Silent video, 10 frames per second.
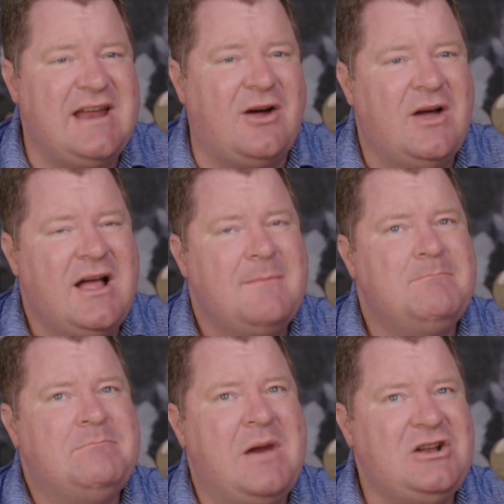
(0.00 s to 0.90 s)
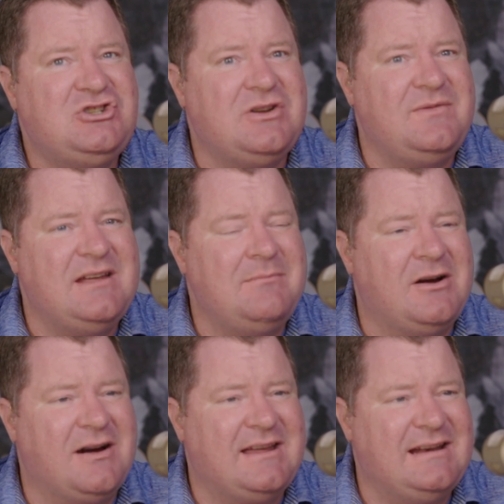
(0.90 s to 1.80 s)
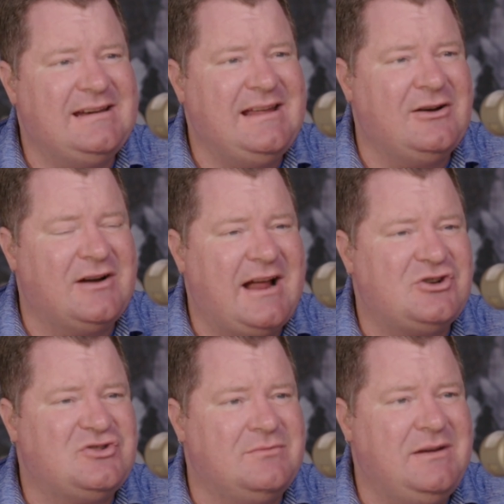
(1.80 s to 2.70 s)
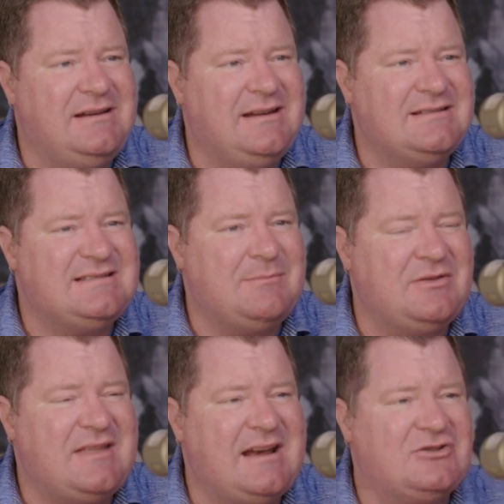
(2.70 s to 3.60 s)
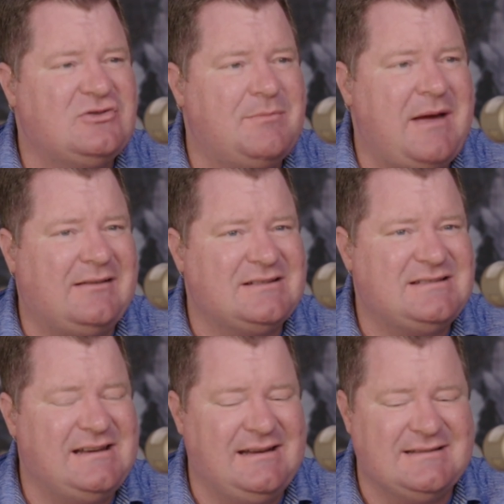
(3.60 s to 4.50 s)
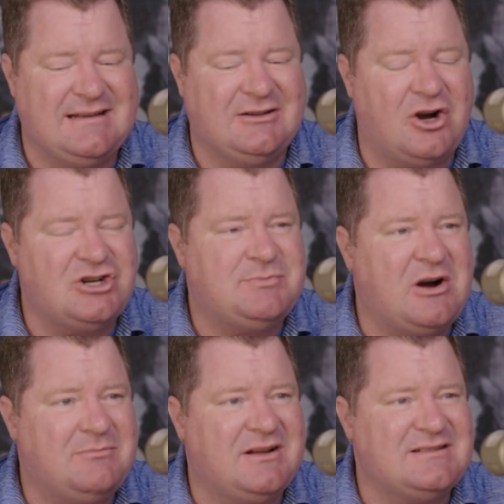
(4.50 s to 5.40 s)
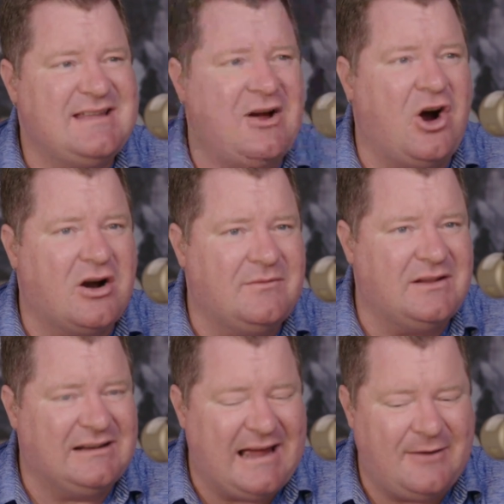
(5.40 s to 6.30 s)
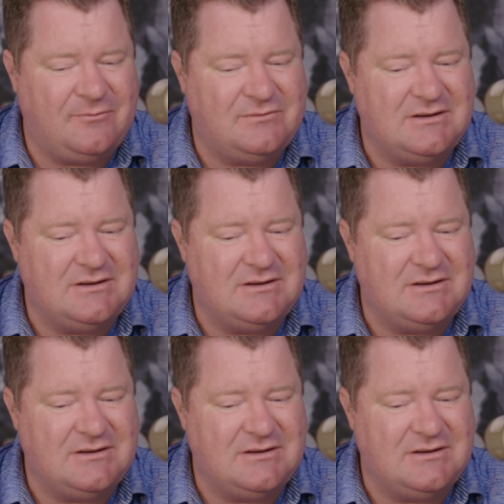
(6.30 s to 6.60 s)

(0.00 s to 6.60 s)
Now, much of the American and international media is sympathetic to the Palestinians, in large part because they are of the left.